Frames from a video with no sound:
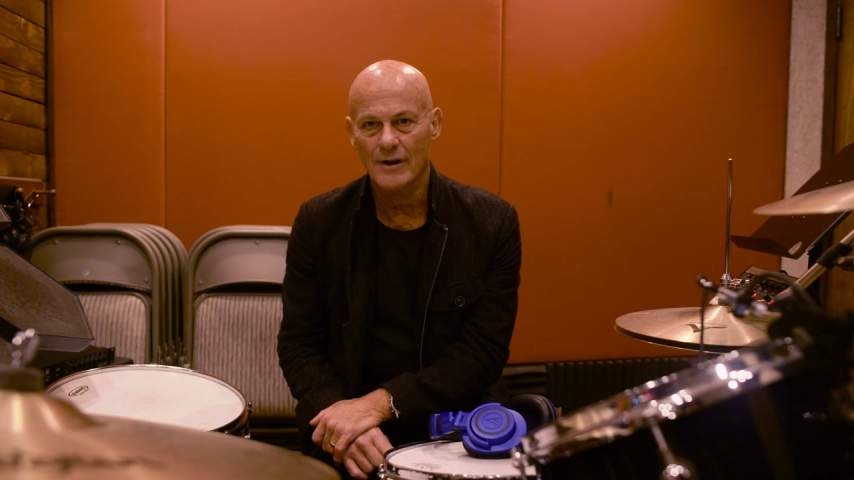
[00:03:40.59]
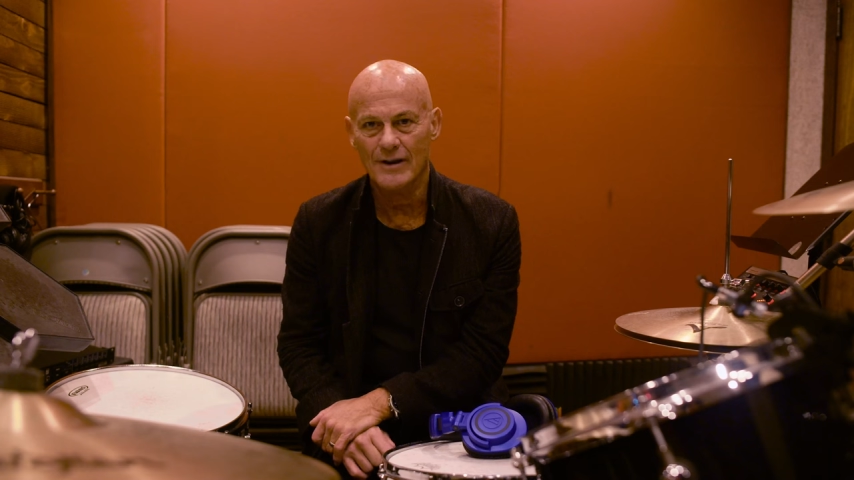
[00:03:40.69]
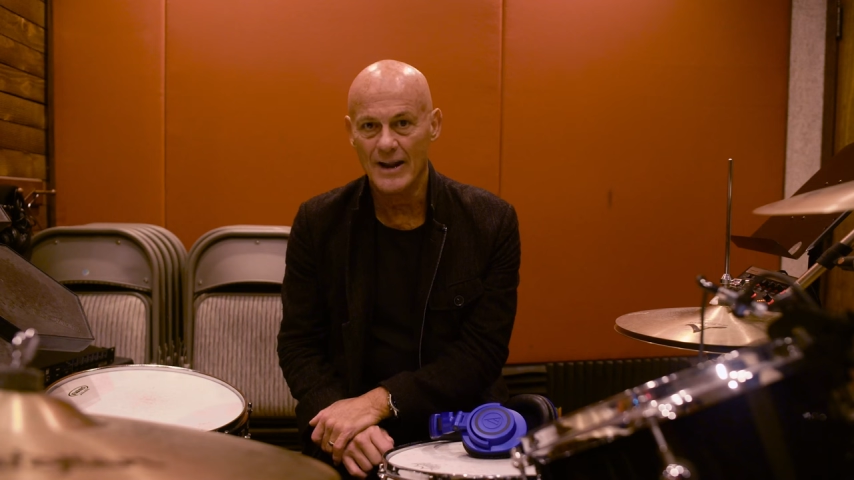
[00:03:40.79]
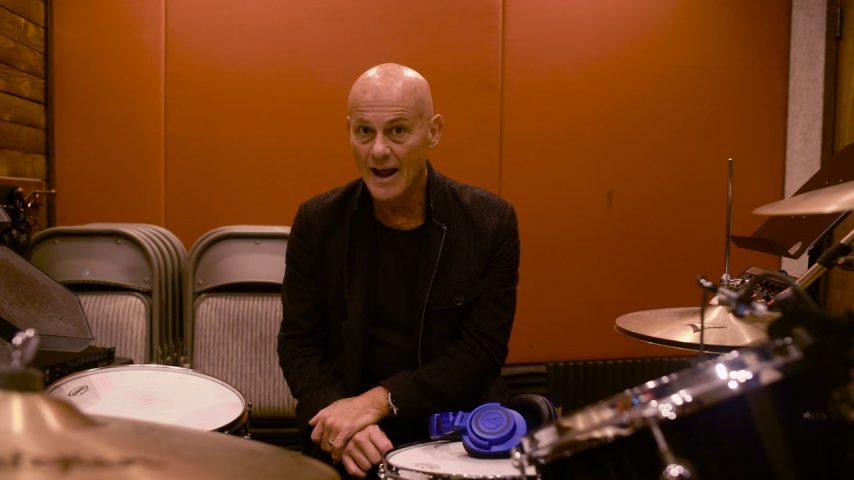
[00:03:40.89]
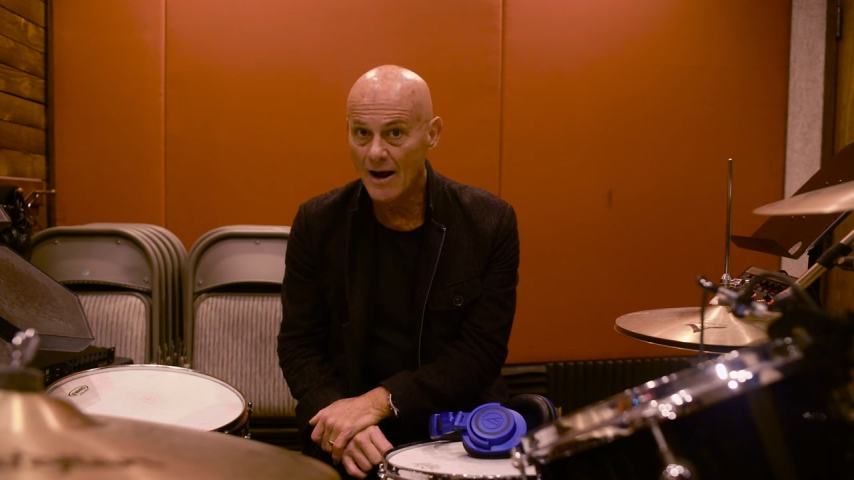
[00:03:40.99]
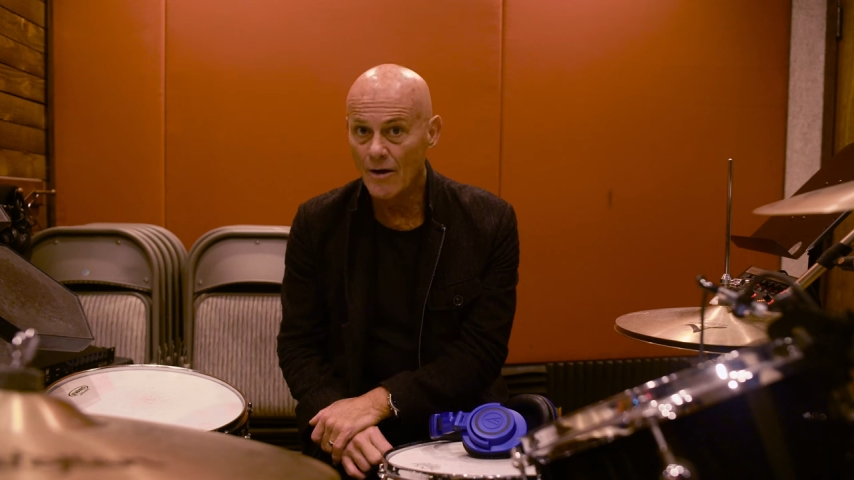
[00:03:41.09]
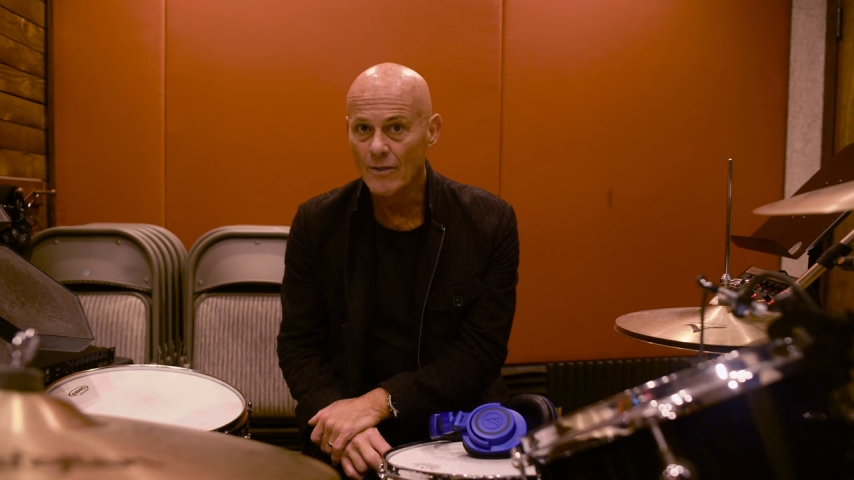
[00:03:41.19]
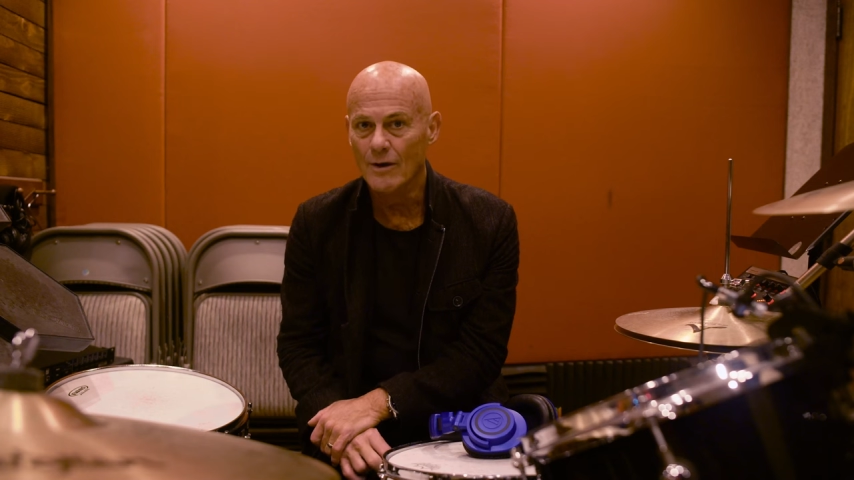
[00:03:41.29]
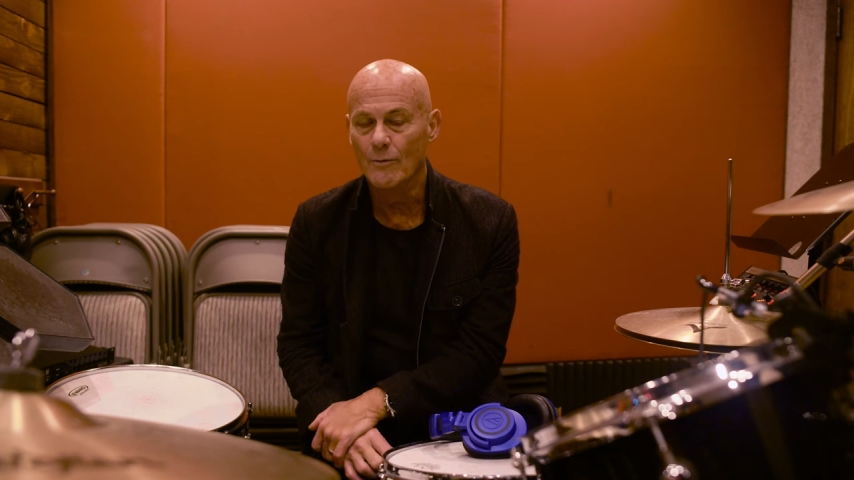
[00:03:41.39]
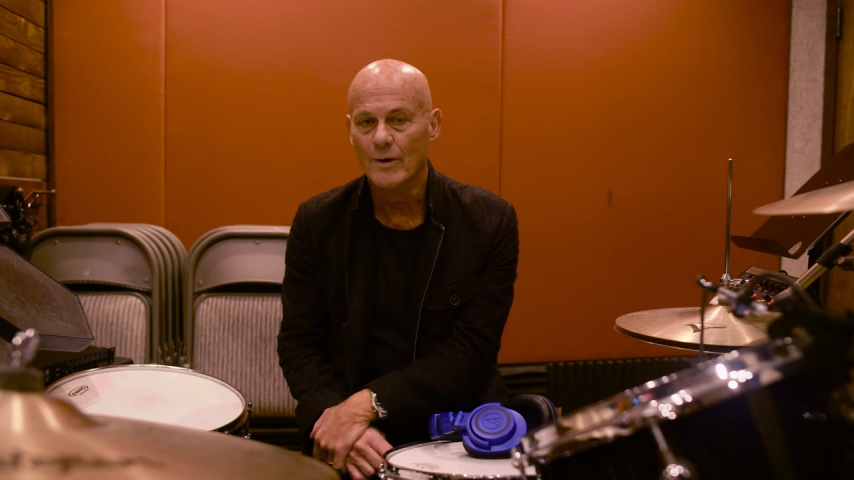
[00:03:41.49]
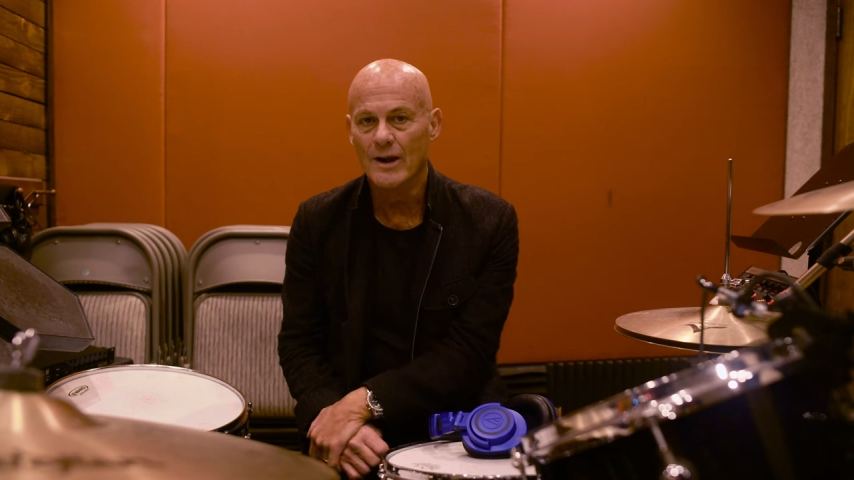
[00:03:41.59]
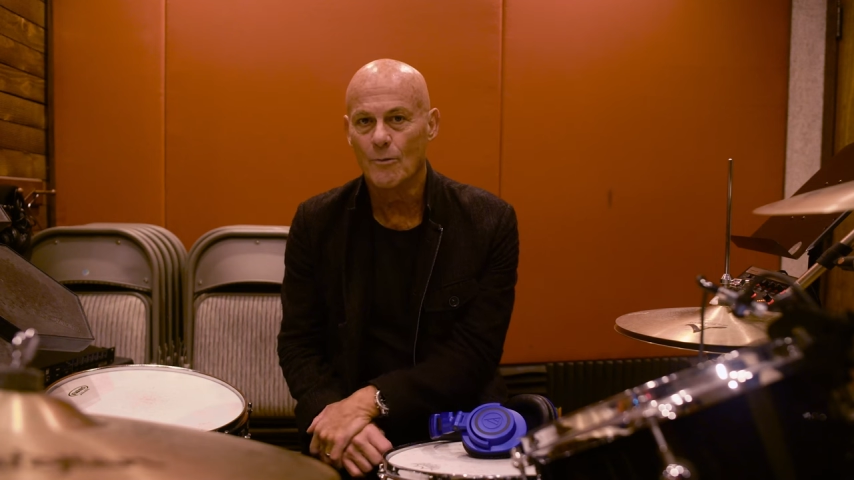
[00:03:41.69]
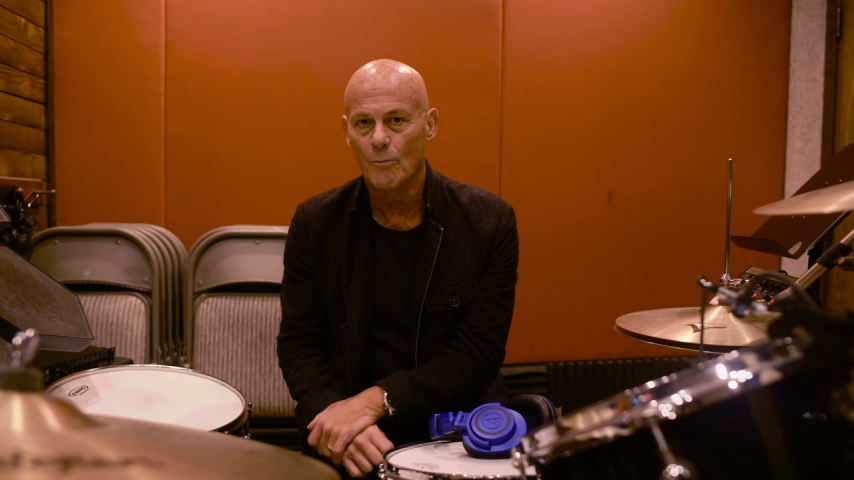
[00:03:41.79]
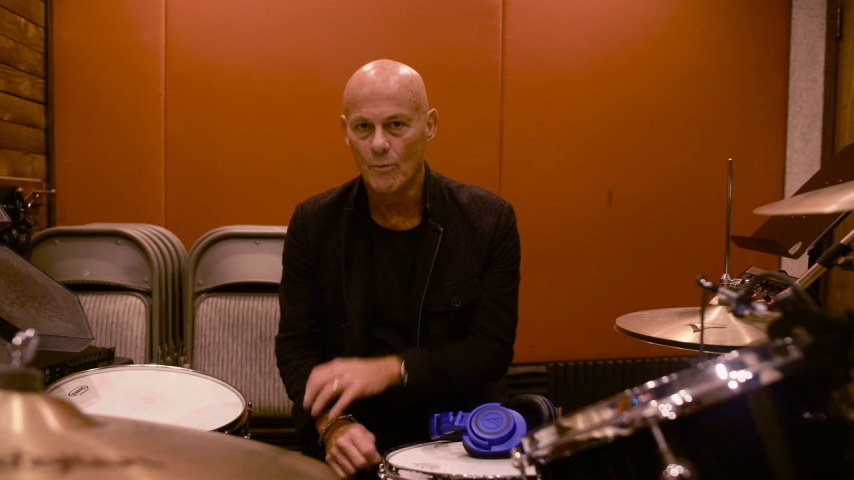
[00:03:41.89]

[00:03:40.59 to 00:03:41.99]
but now that we,